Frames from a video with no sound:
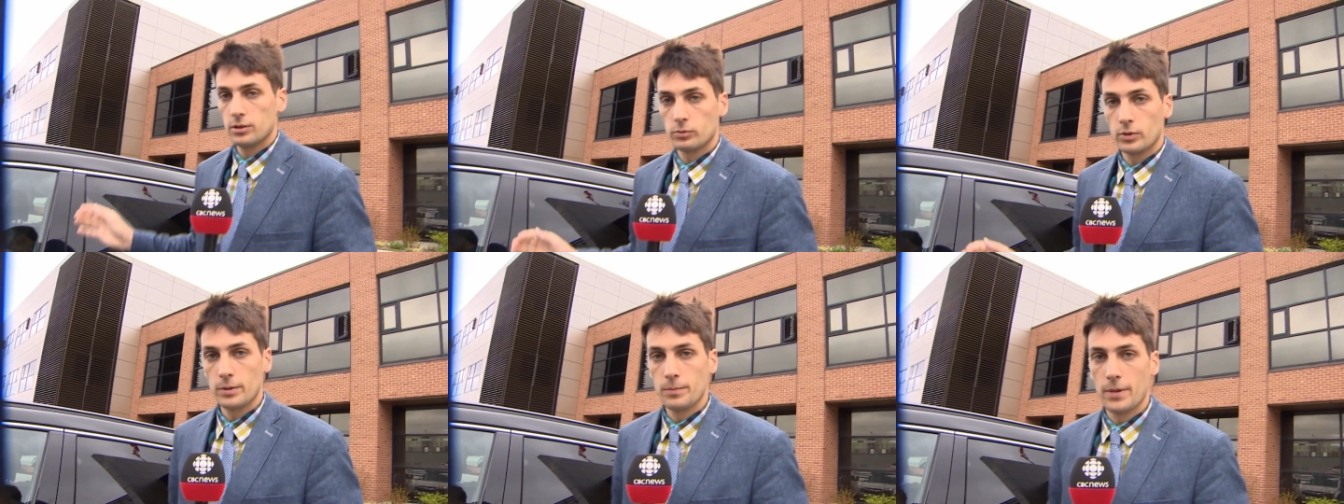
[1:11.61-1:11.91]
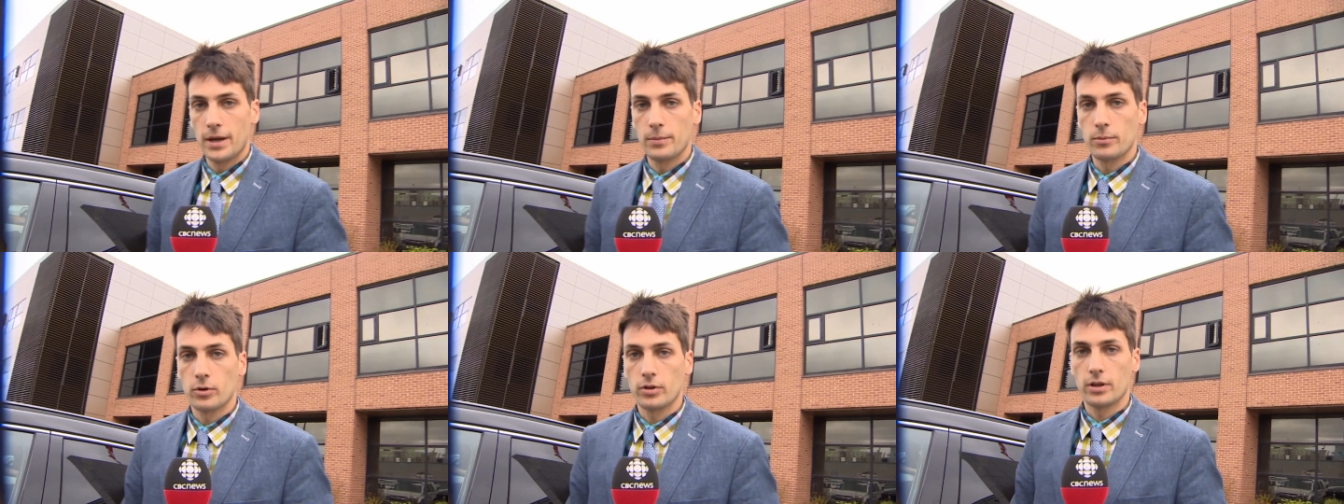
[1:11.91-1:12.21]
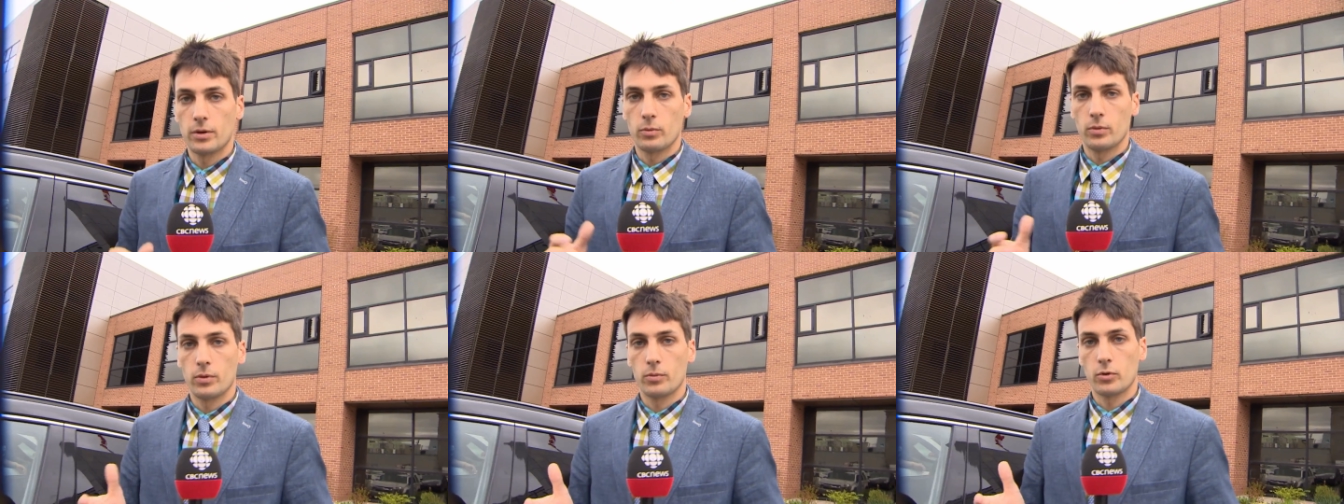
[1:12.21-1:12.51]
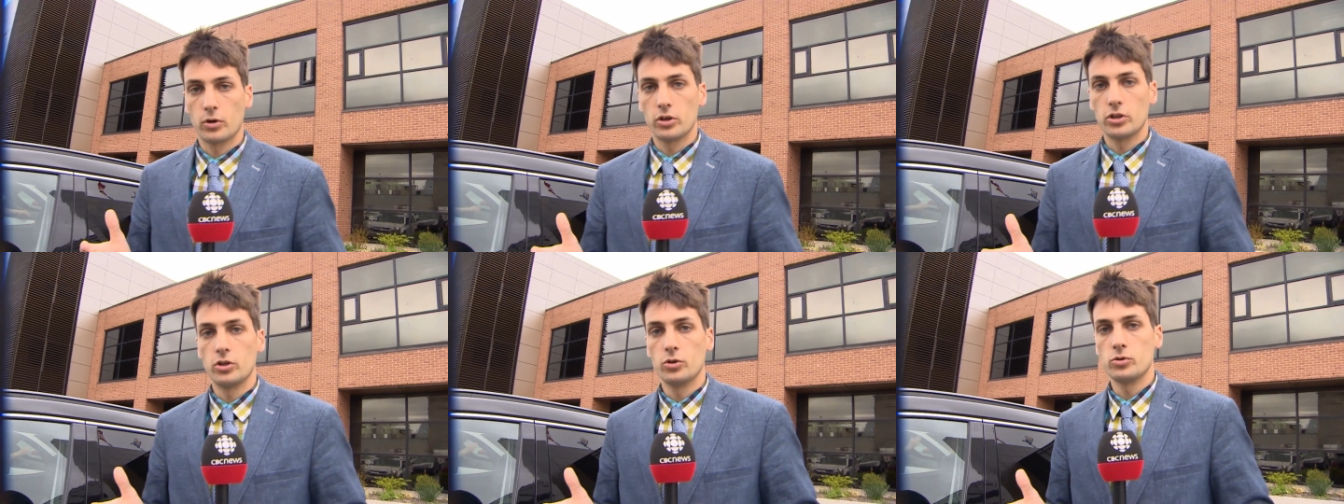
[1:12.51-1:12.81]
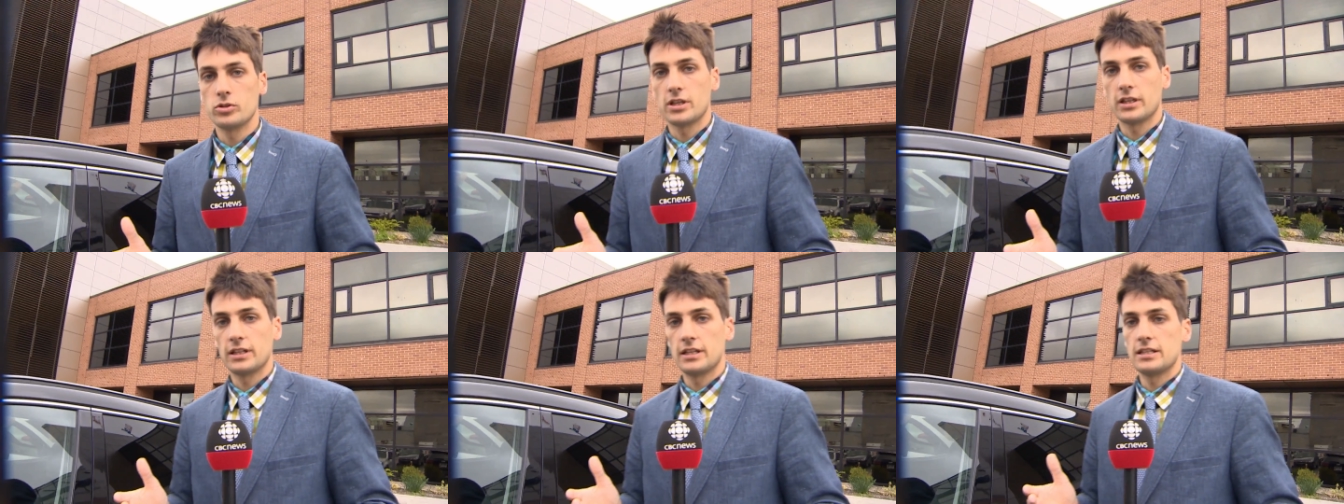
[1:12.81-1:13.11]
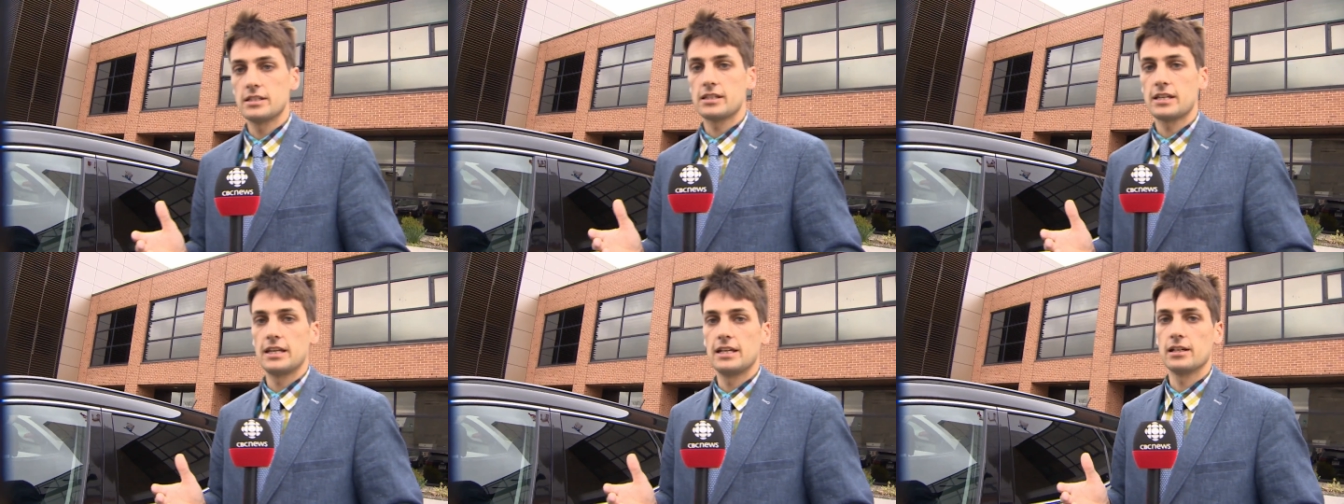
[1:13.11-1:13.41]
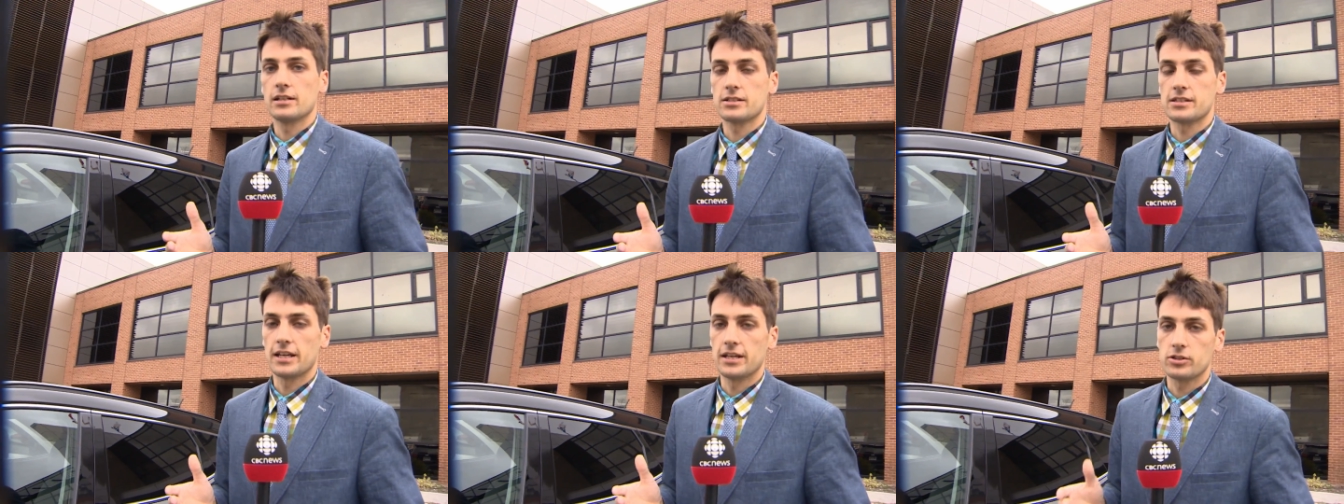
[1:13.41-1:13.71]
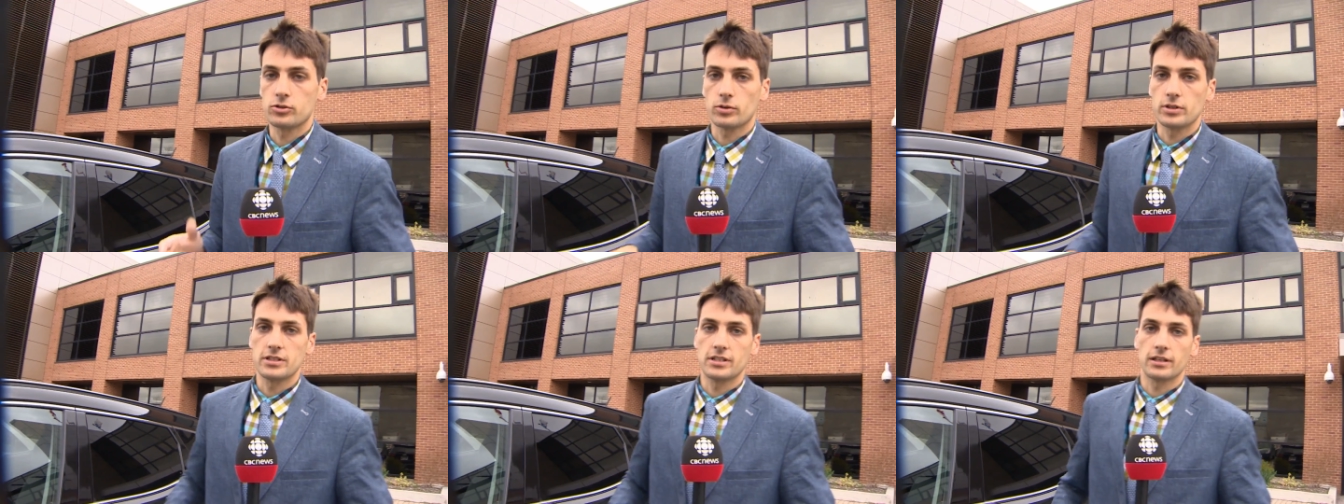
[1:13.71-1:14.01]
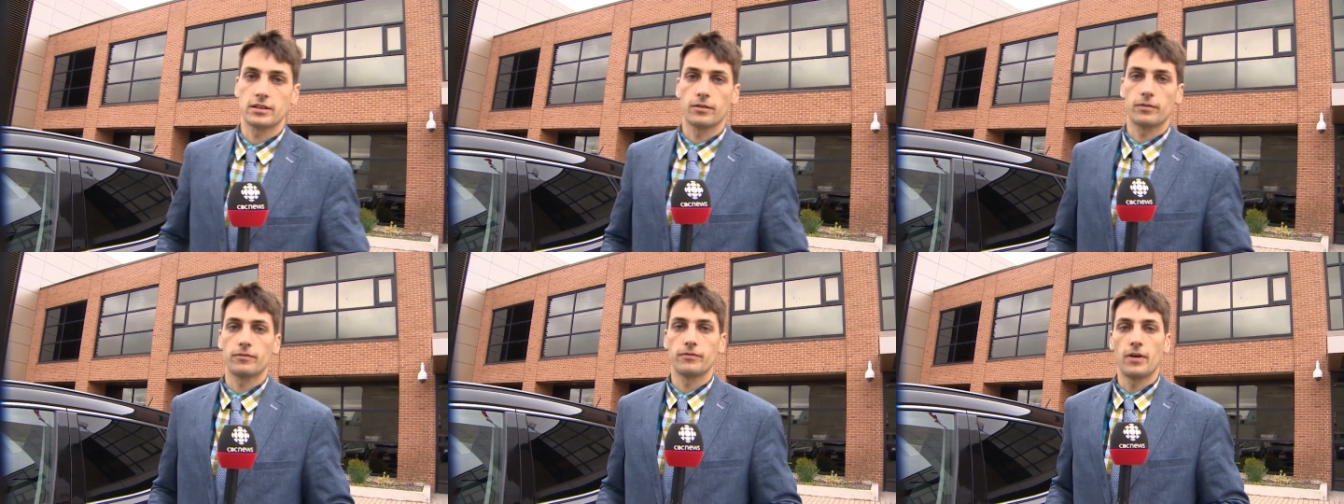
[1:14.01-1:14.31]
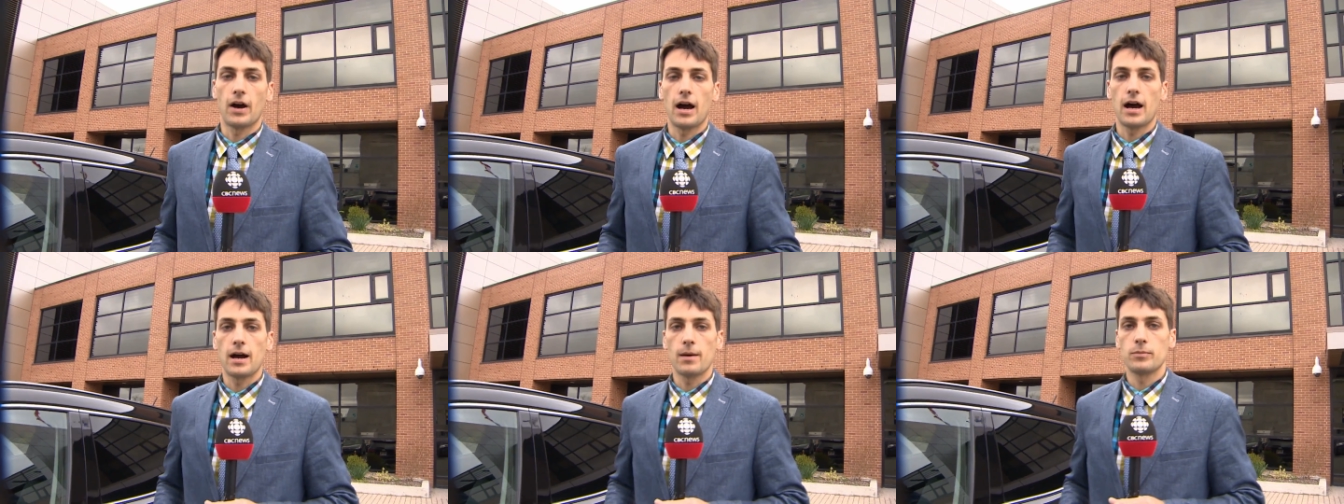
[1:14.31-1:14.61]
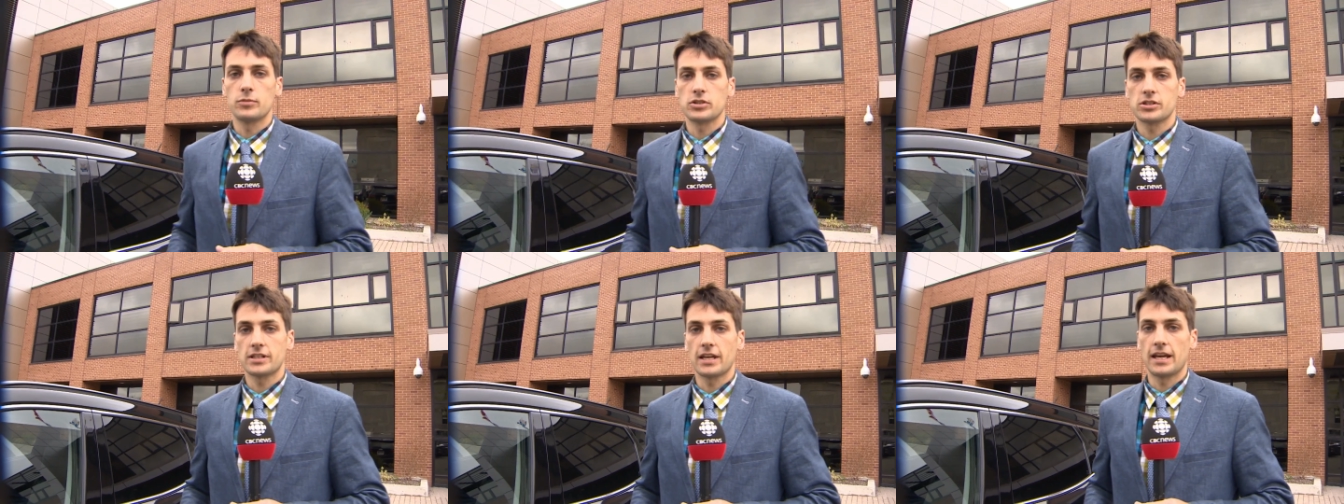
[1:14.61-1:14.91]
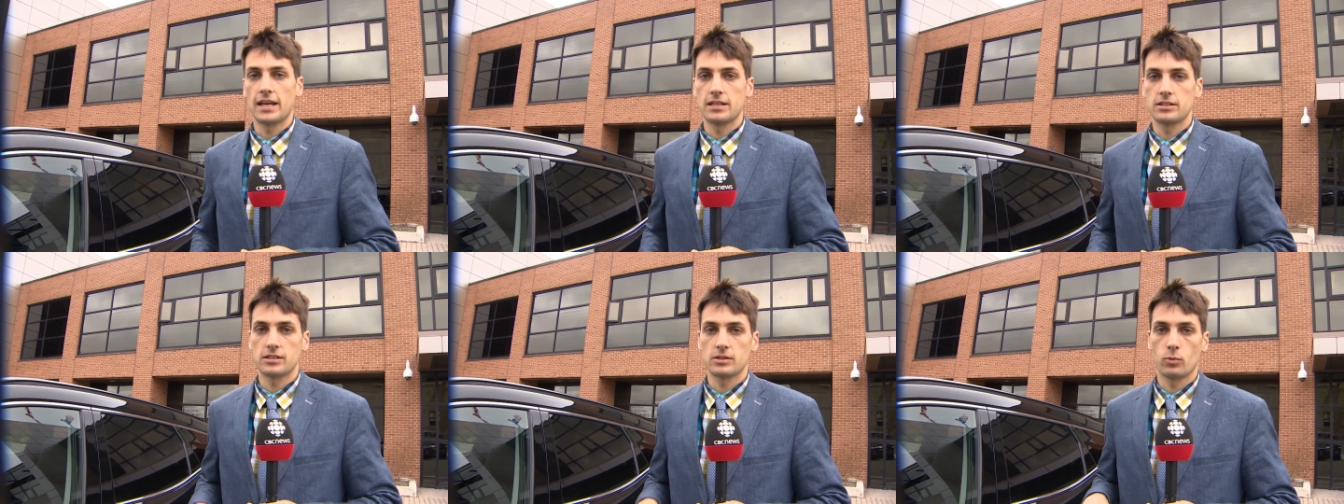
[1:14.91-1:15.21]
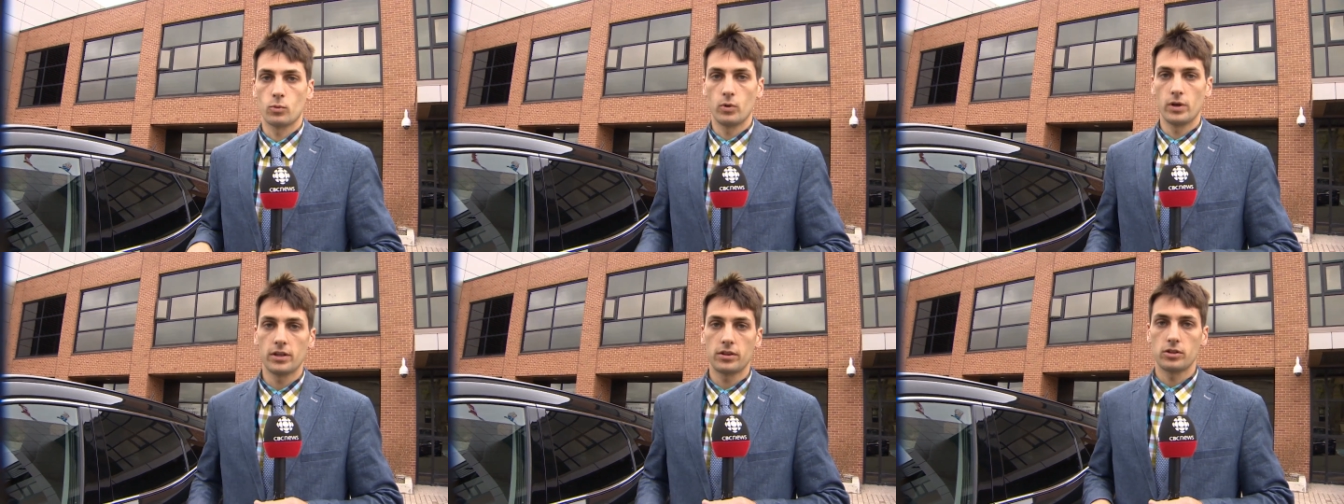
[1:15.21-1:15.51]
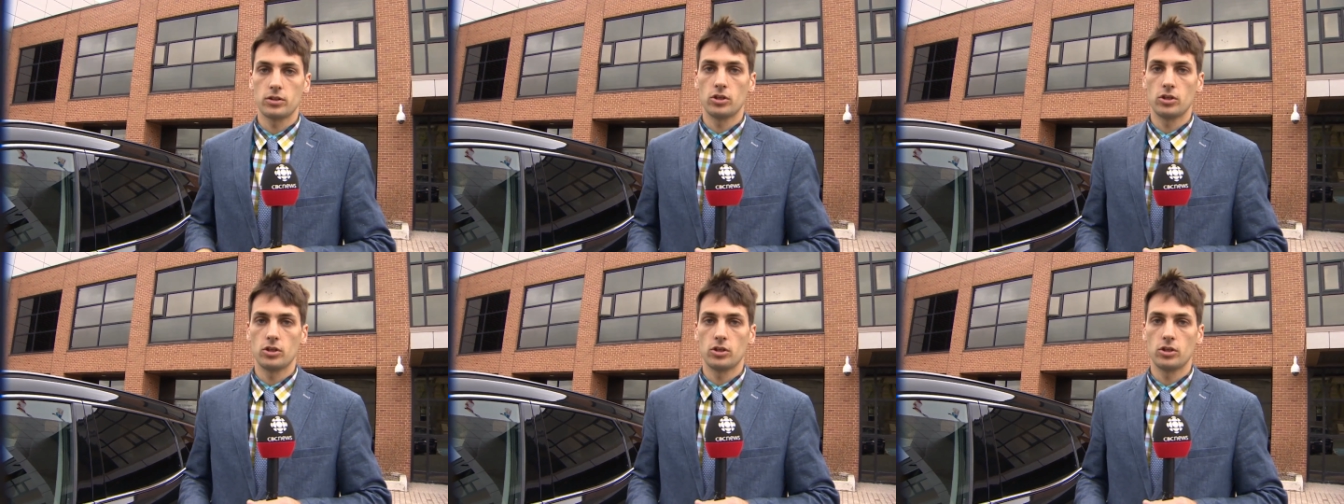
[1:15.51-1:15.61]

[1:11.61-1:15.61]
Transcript: to remember that when we're using these keyless entries that the fob stays with